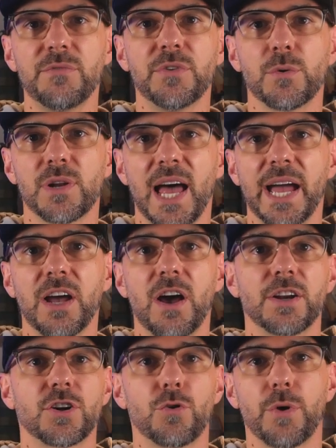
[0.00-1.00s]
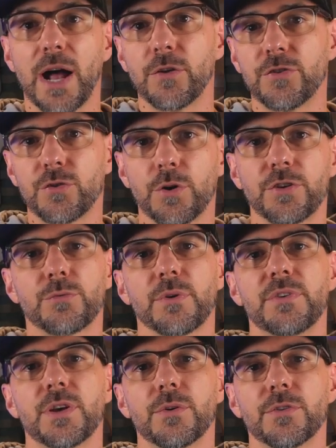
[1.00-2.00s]
if you're relying on crowdsourced
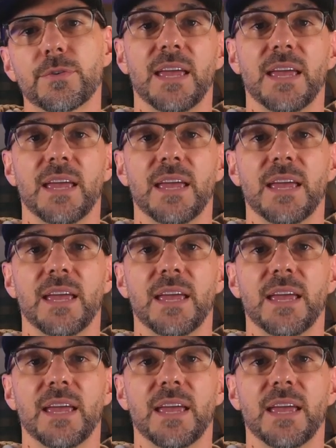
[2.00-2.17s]
reviews.